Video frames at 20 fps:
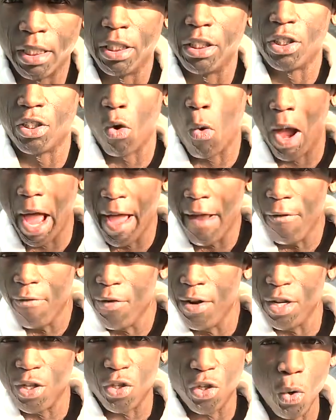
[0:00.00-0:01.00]
So
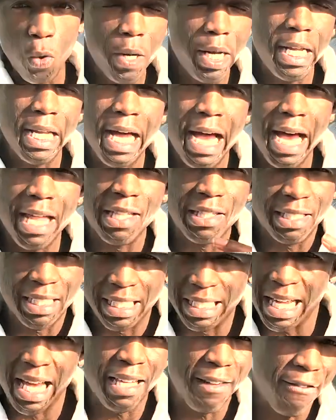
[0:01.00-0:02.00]
every $20,
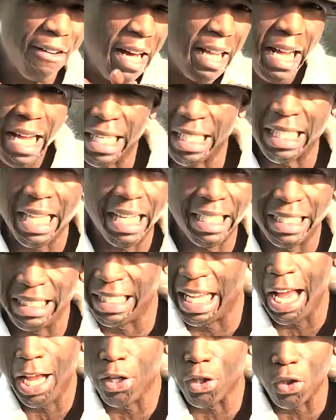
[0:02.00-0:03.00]
$10, $5, that's
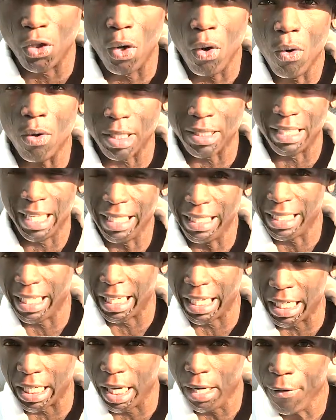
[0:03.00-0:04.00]
not yours, that's the
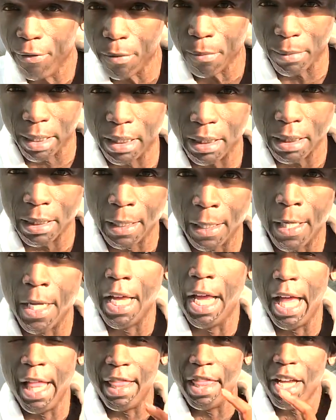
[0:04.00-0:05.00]
government's,
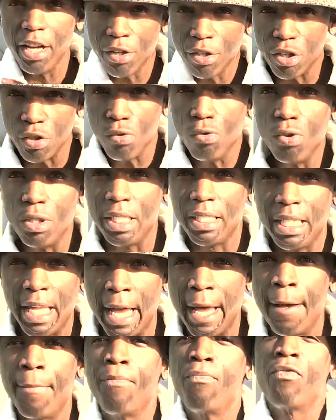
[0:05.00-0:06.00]
and they're using
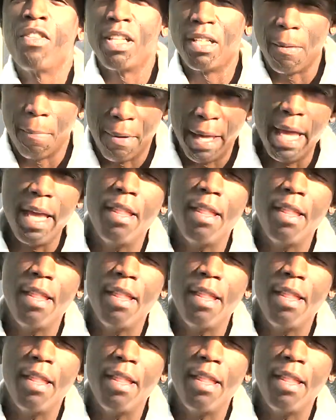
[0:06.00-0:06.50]
that to pay